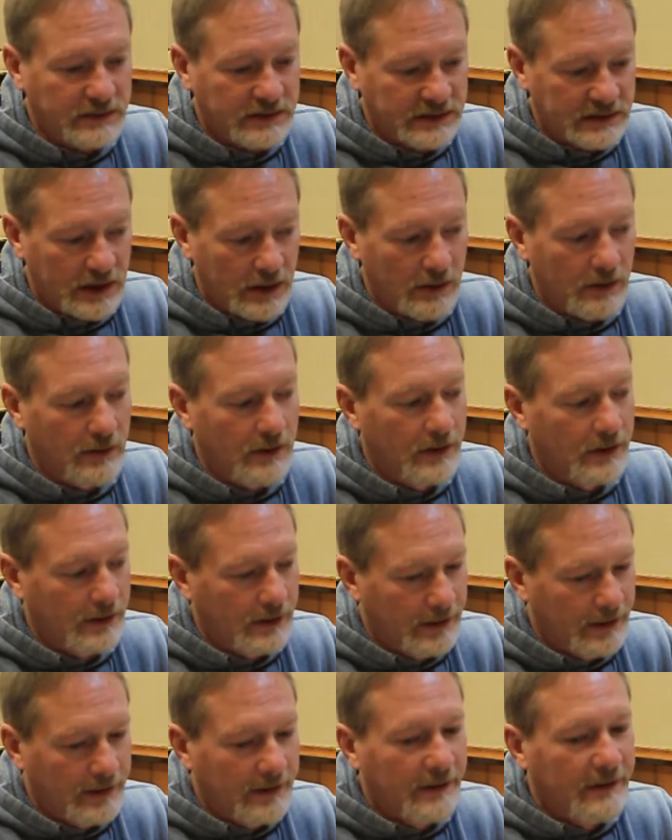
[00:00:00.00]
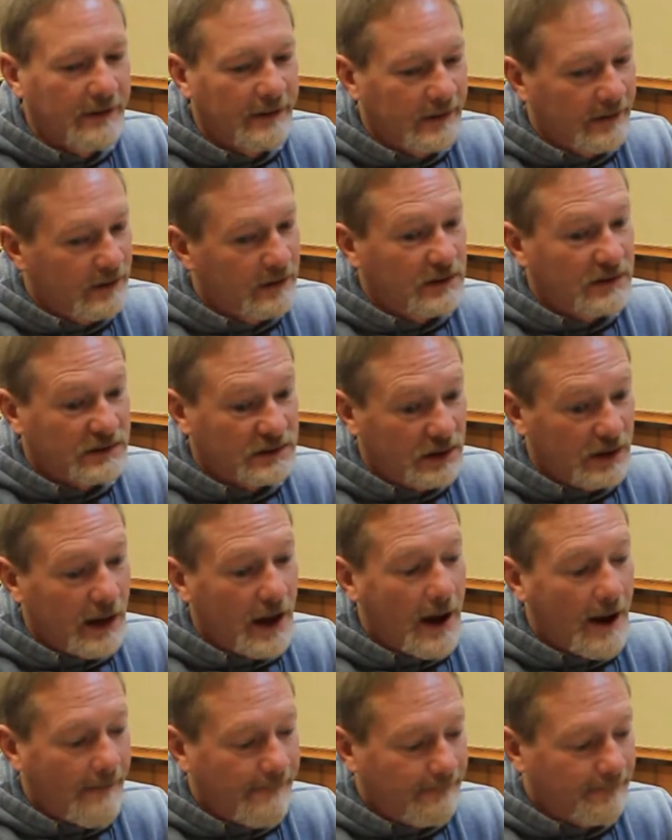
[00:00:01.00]
So, so
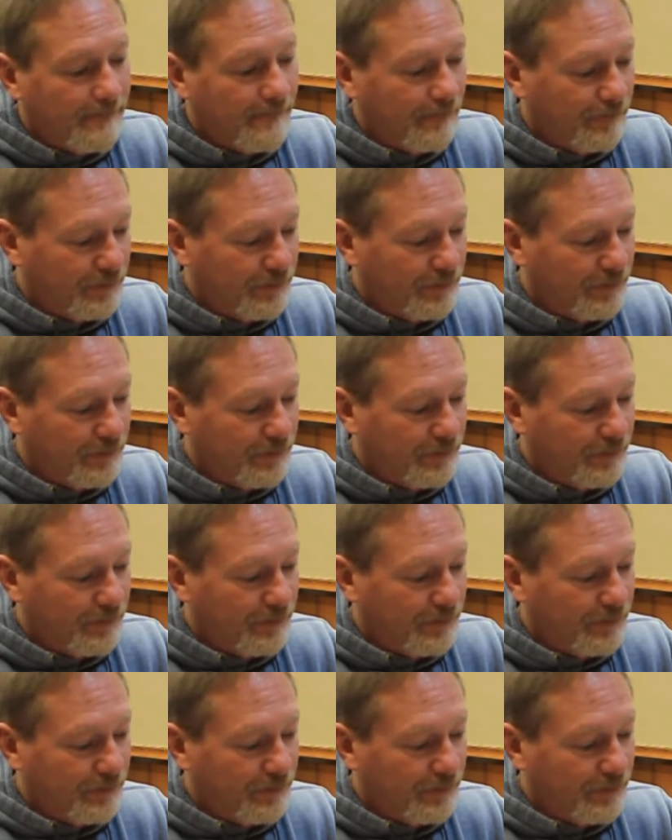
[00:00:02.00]
yeah,